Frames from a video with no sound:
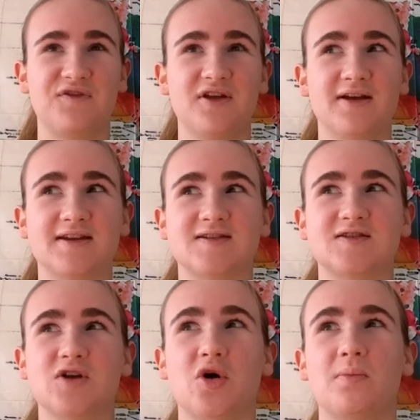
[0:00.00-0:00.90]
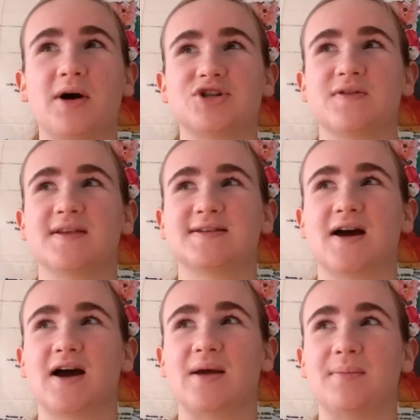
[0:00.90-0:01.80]
feel like so much of the
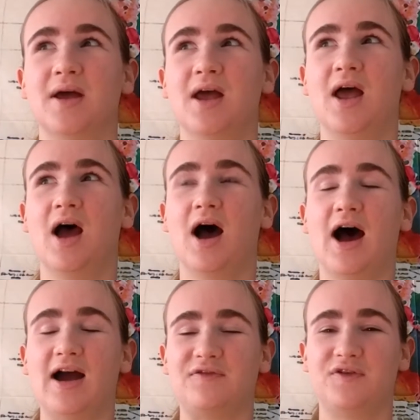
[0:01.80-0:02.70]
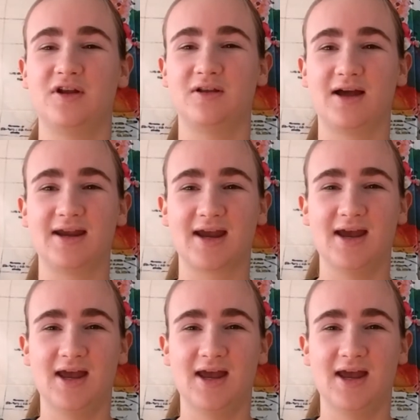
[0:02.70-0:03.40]
time, I feel like,